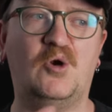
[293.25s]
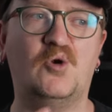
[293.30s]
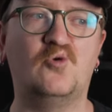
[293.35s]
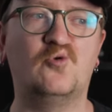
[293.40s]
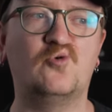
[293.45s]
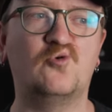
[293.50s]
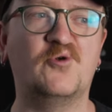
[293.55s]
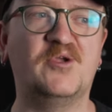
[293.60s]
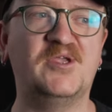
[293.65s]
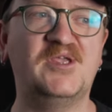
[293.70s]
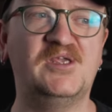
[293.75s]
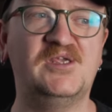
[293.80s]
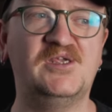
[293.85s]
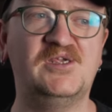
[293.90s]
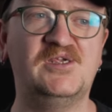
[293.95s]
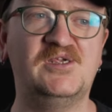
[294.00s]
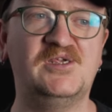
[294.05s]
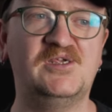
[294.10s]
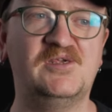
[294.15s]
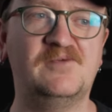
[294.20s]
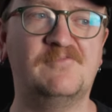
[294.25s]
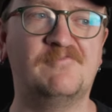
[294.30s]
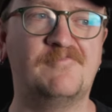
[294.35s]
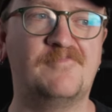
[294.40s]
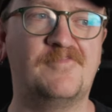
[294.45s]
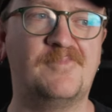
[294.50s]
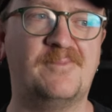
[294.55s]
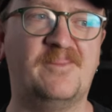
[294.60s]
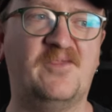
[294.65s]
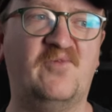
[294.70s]

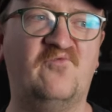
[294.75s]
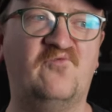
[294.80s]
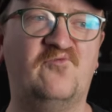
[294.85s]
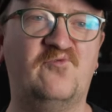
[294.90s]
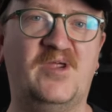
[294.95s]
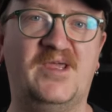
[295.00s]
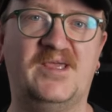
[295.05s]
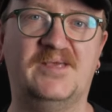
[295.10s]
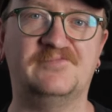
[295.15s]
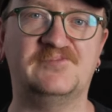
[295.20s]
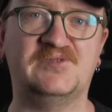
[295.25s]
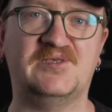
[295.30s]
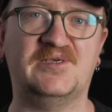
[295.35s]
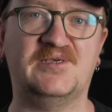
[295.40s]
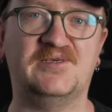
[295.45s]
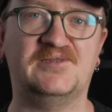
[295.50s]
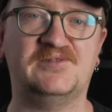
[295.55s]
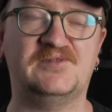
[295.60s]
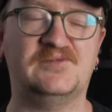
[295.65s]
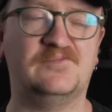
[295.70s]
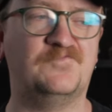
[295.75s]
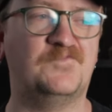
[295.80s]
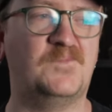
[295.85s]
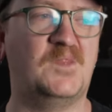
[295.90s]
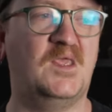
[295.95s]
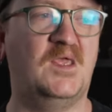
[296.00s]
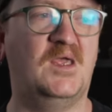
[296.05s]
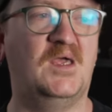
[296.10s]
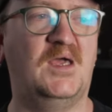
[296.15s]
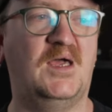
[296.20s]
reframe that
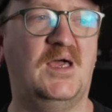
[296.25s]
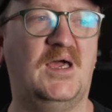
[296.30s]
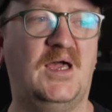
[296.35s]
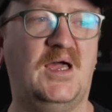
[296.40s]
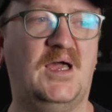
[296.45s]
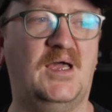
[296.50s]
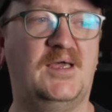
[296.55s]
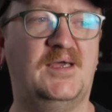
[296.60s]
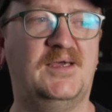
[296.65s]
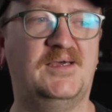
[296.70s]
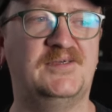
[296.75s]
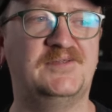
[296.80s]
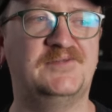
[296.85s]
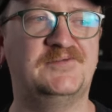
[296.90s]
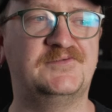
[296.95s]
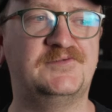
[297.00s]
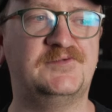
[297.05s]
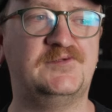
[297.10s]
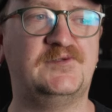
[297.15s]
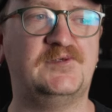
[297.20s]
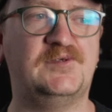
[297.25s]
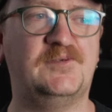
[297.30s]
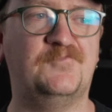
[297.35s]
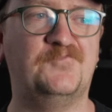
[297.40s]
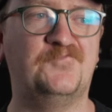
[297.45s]
and